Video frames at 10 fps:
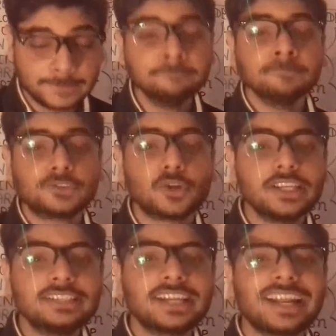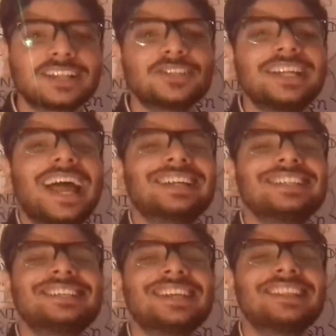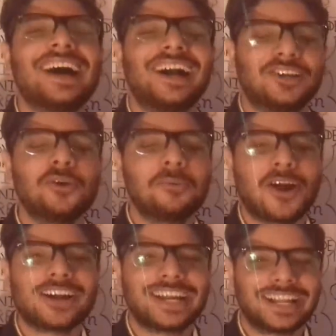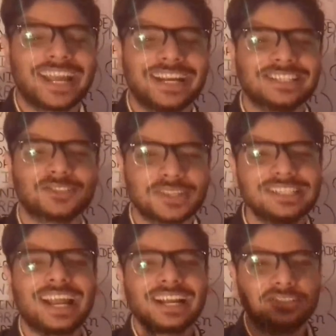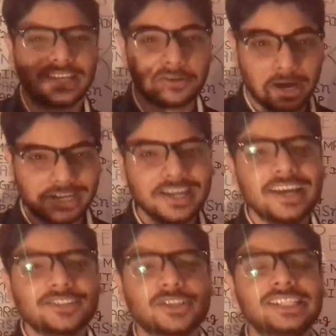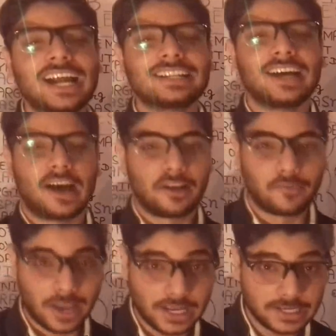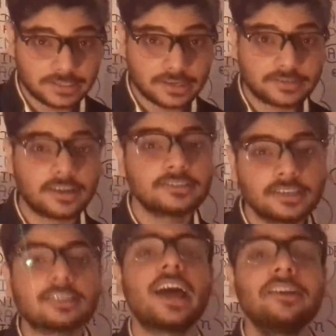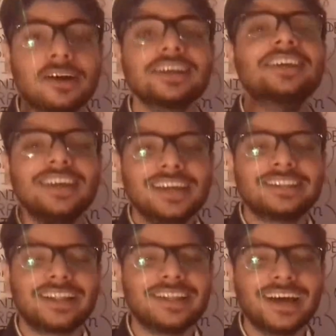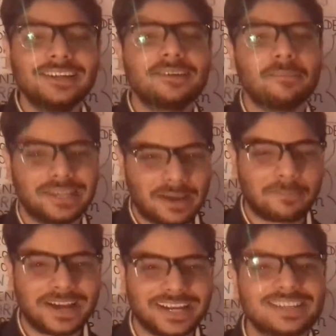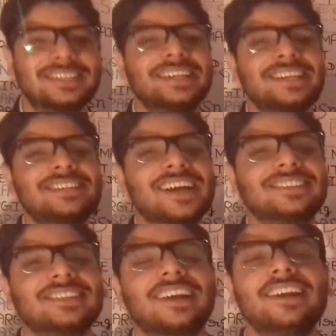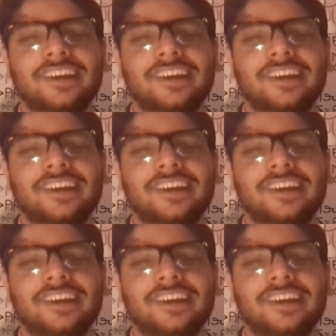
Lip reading: So these can actually exist in the two broad categories. So these are actually what? So these are the alpha helix structure. Then what? Then the beta plated CP structure.